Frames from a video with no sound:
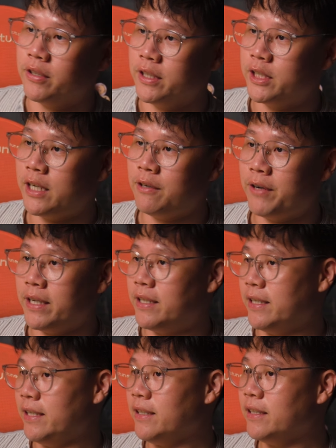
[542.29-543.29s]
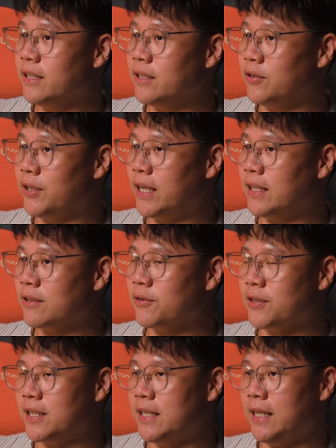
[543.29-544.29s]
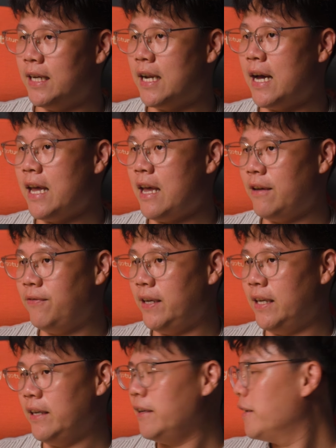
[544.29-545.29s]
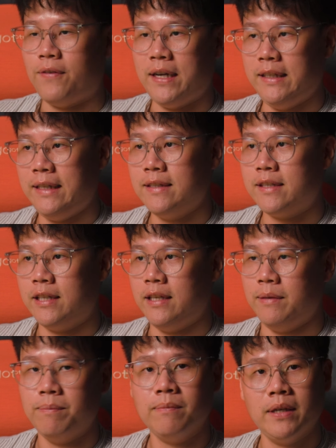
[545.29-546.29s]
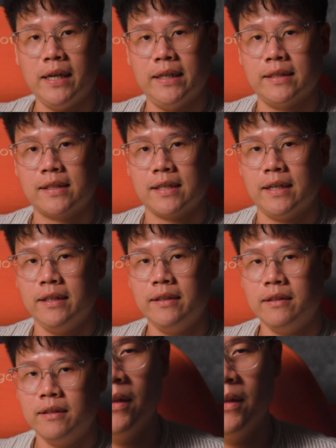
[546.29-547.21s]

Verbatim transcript: on the chair right here, you can also see that I have a finance team at the side.